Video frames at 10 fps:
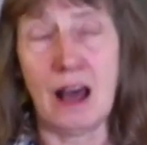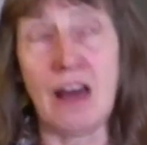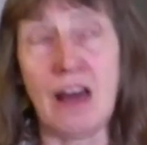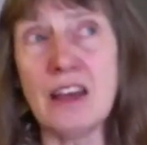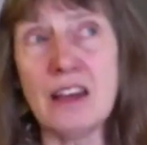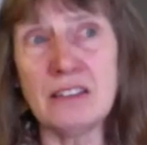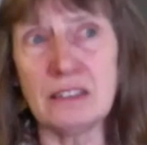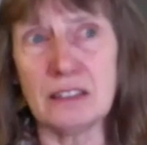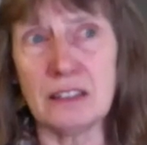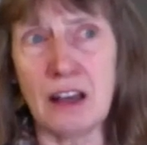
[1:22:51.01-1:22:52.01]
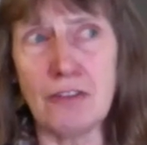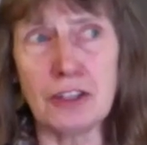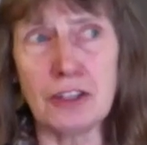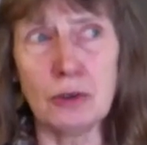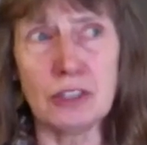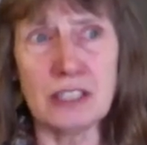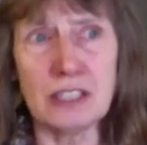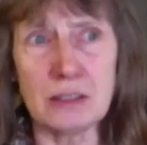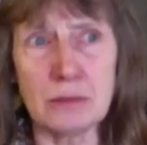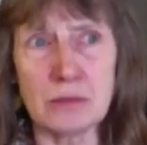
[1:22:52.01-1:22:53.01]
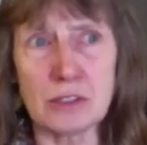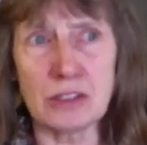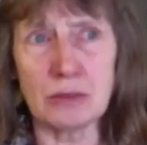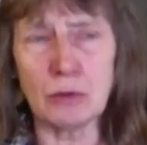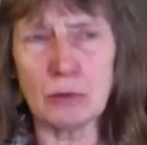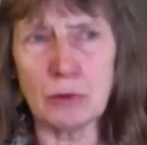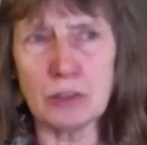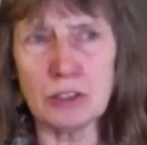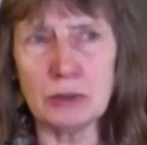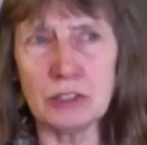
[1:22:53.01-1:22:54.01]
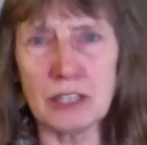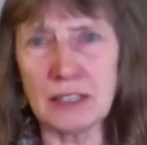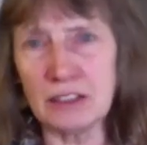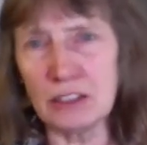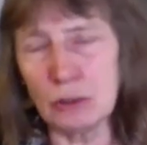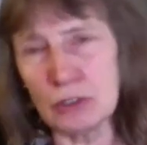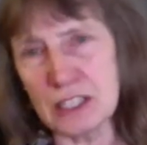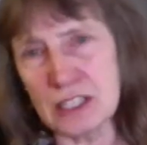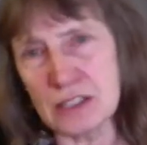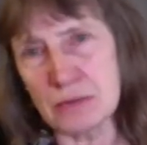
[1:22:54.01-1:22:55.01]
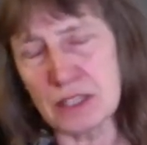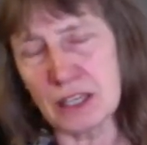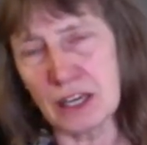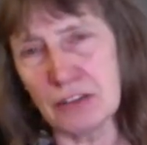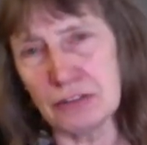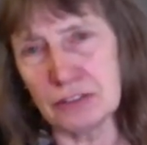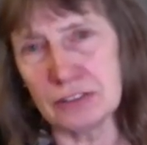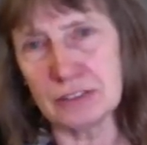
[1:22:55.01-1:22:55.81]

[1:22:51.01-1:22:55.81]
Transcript: and then of the organisms, what you were saying, the organisms that I've